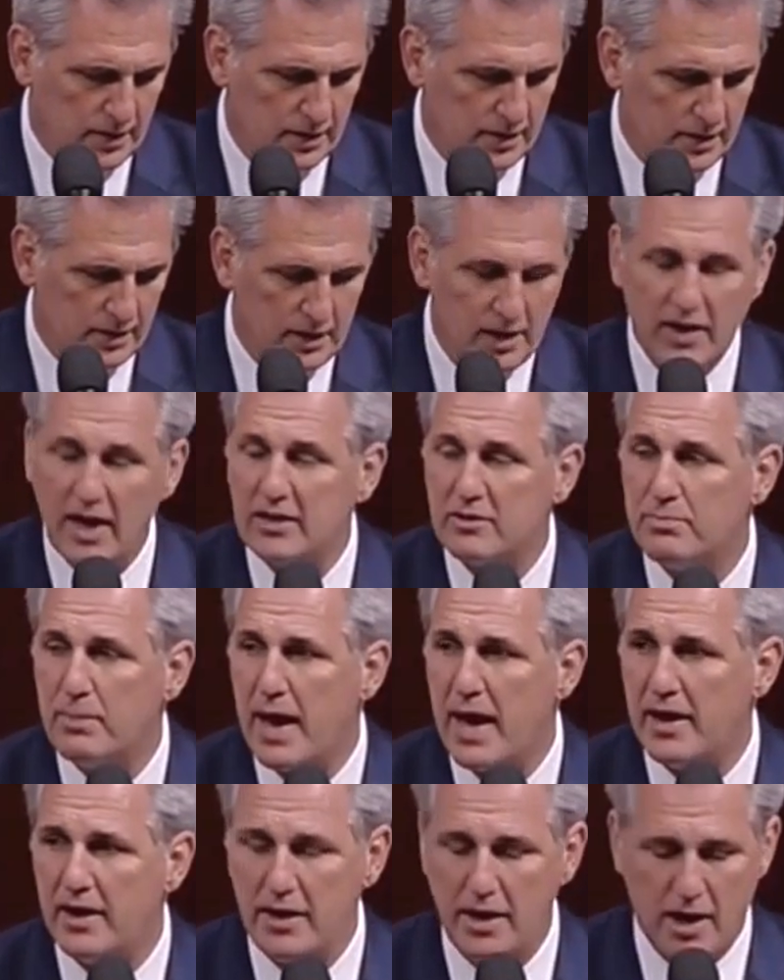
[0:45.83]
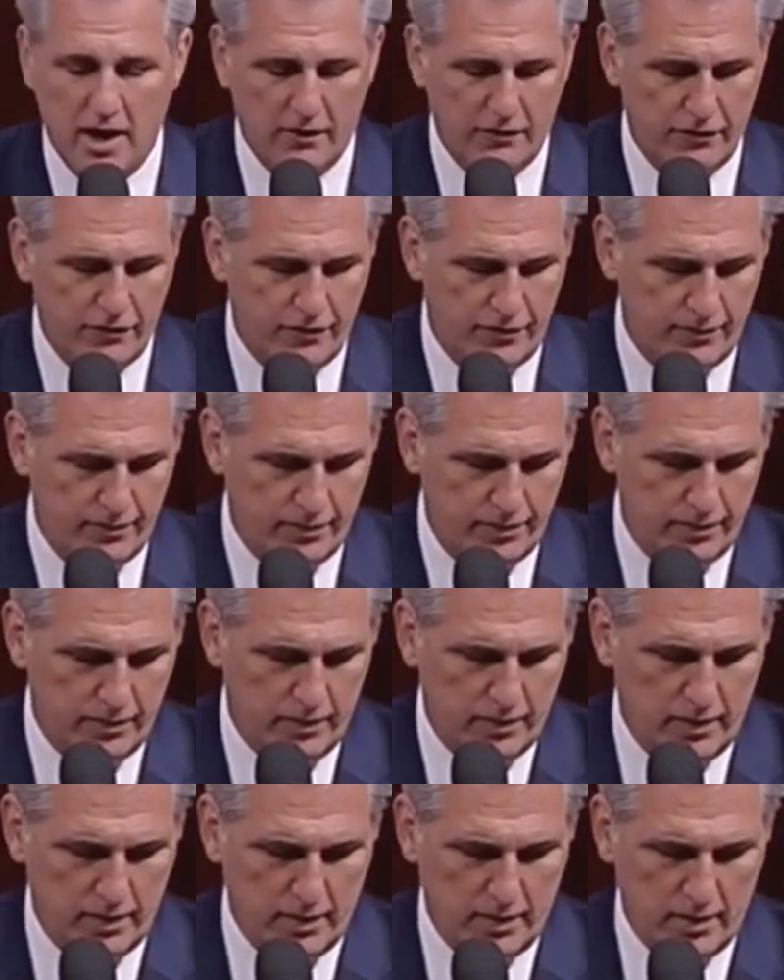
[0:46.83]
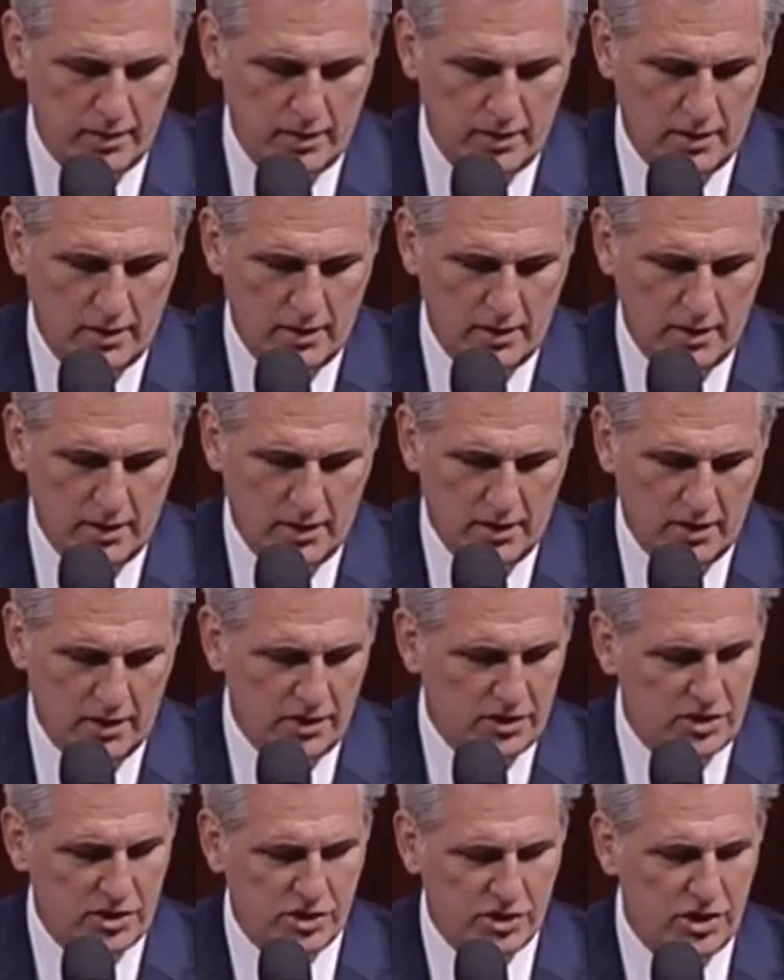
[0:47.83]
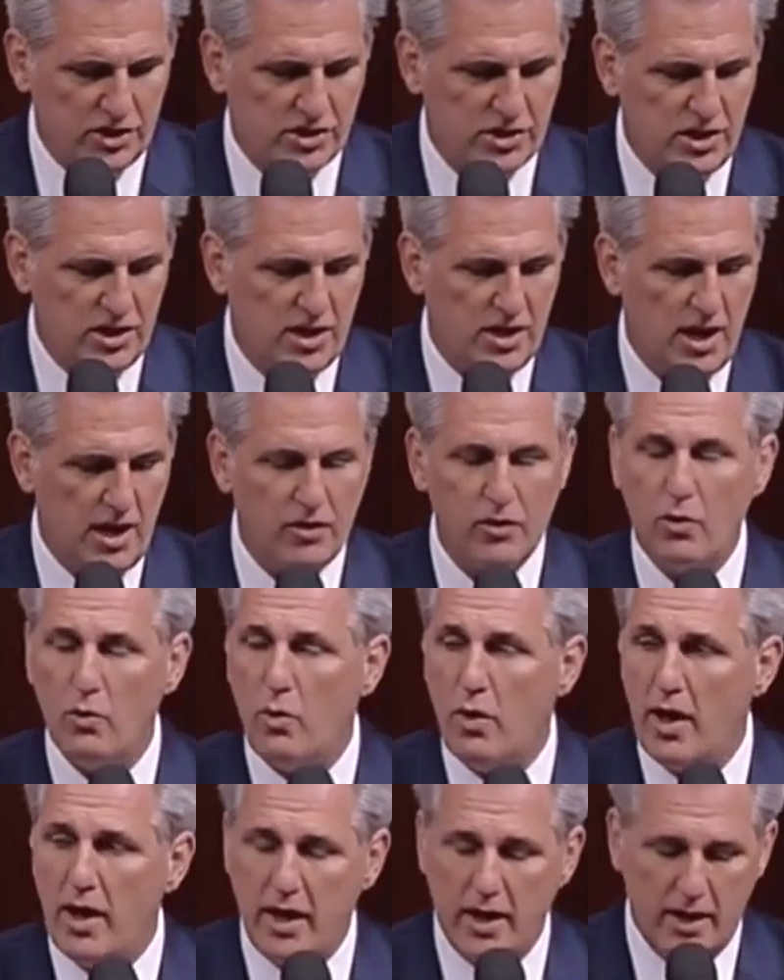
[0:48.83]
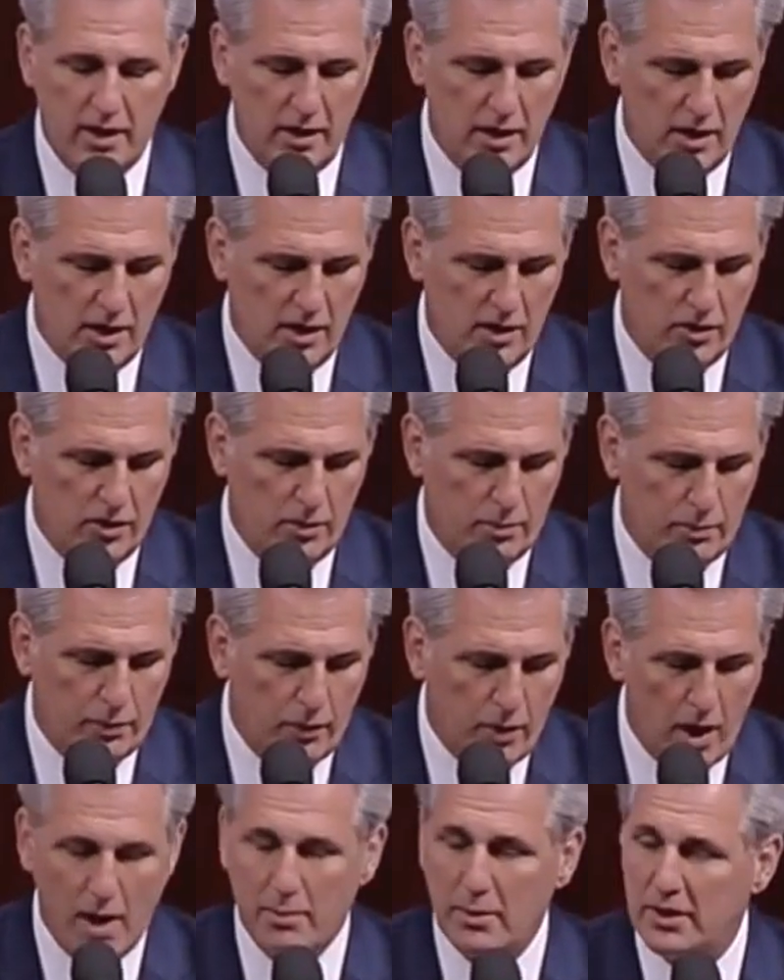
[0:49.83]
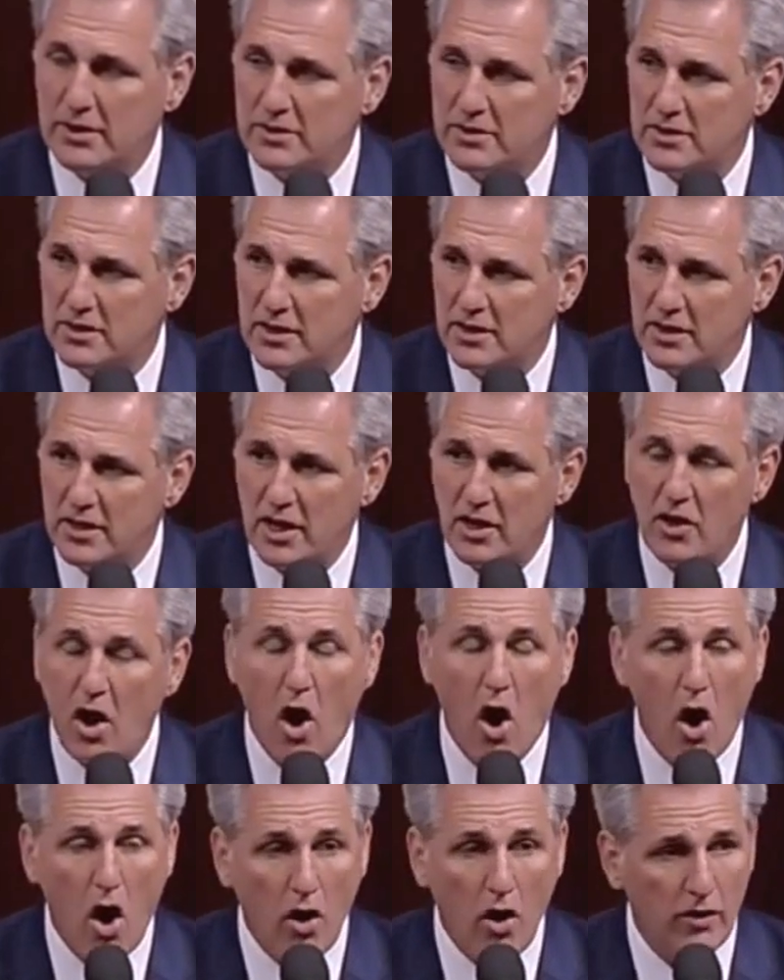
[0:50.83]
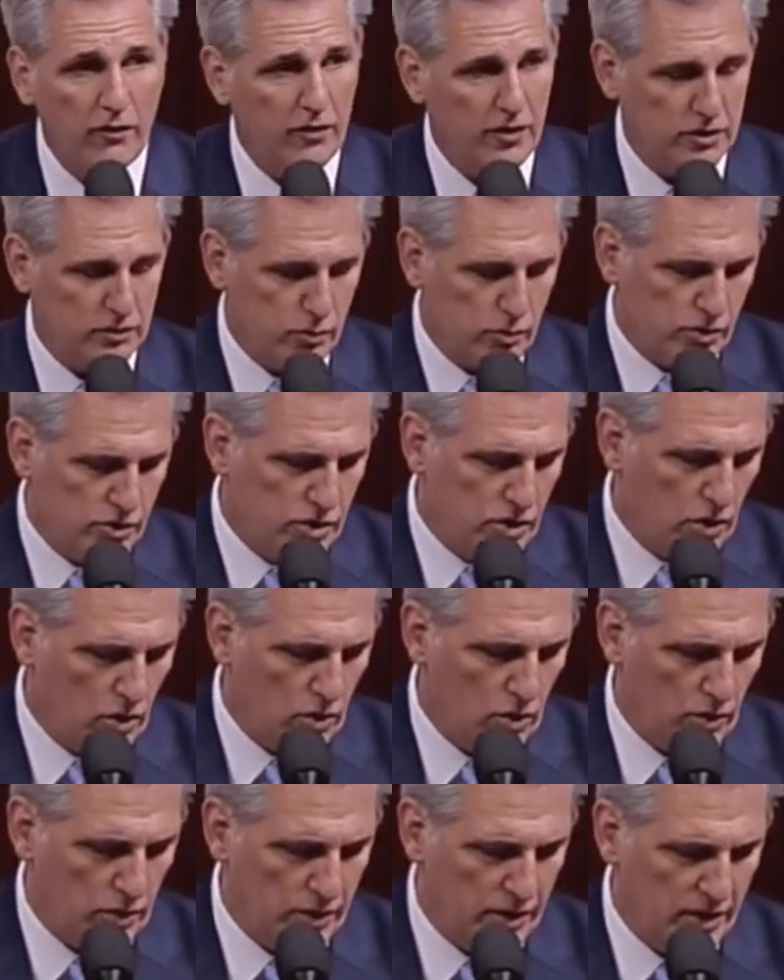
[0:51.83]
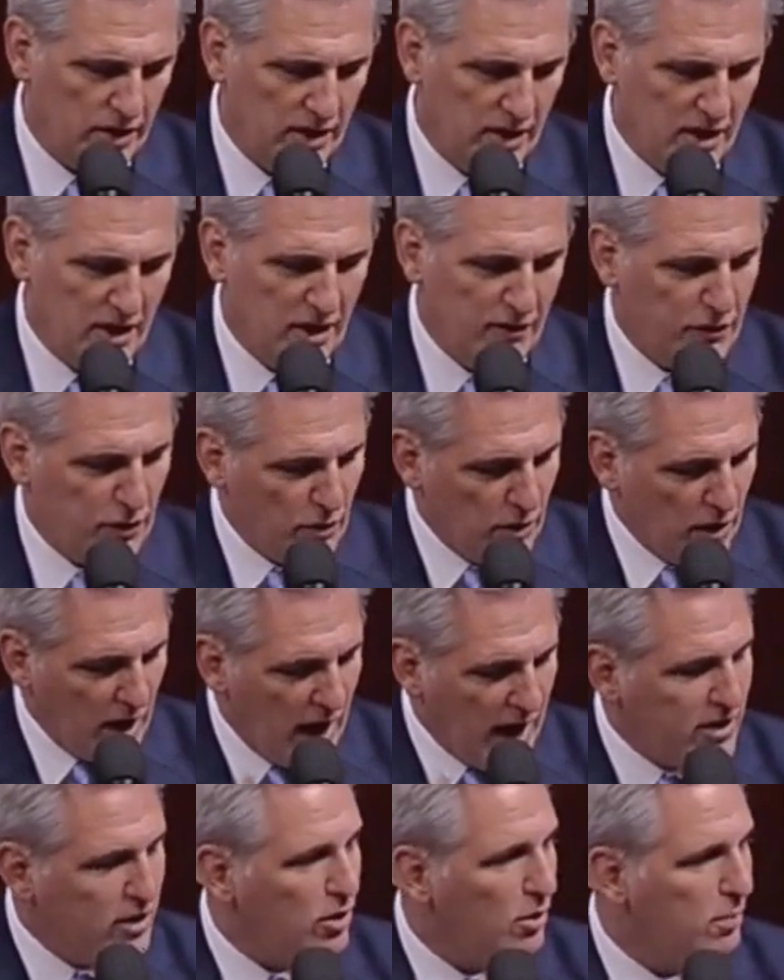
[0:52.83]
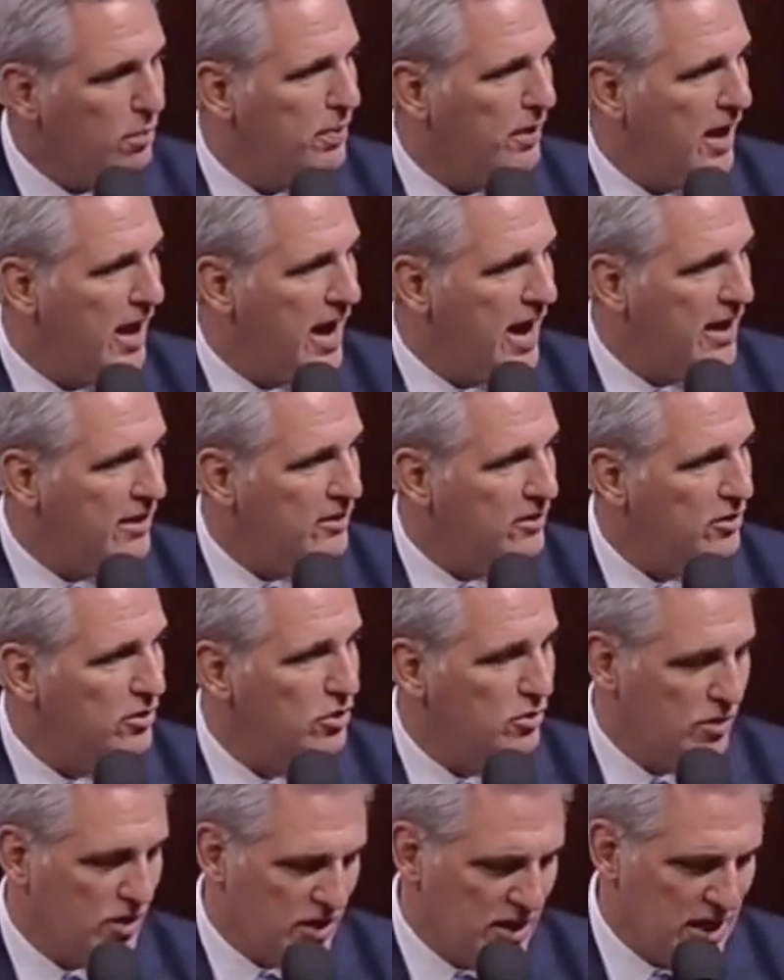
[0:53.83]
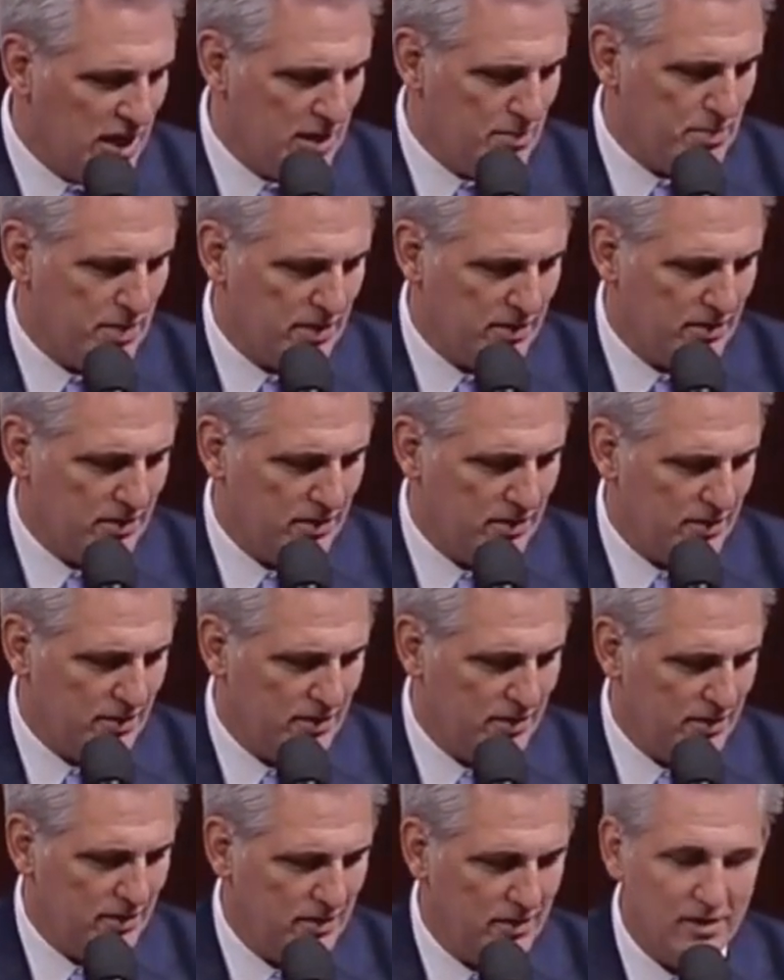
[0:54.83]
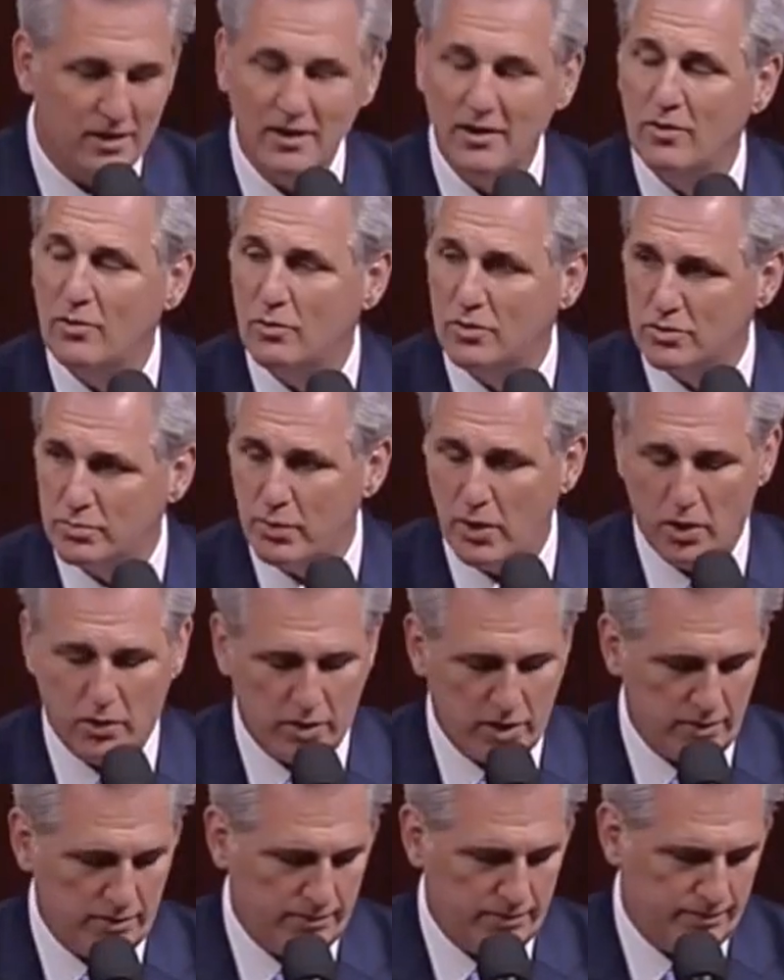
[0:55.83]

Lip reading: Now, that's bad enough. This is just another way the promise that all of us were told, if you like your plan, you could keep it, was broken.